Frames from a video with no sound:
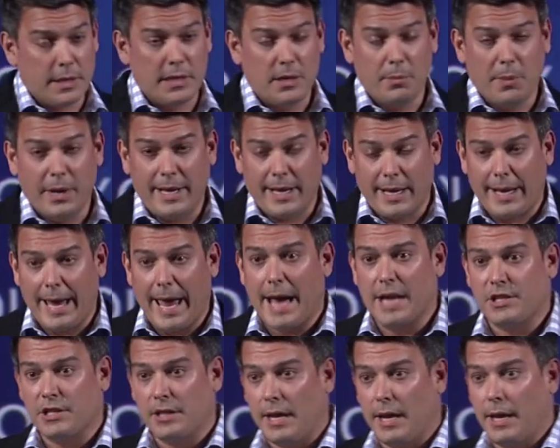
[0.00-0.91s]
You might get
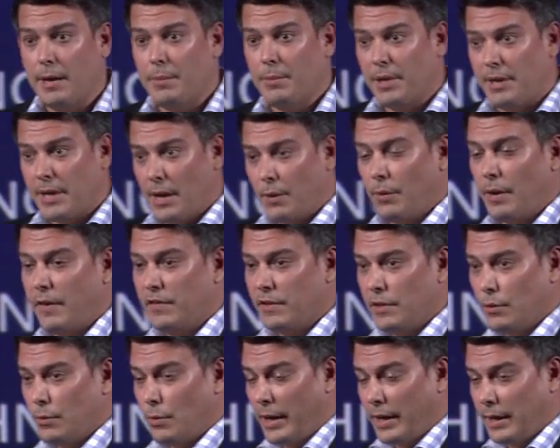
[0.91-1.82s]
cash in hand, but not
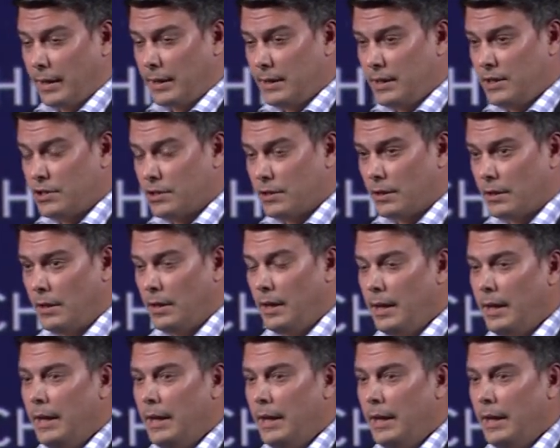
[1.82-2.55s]
revenue recognition.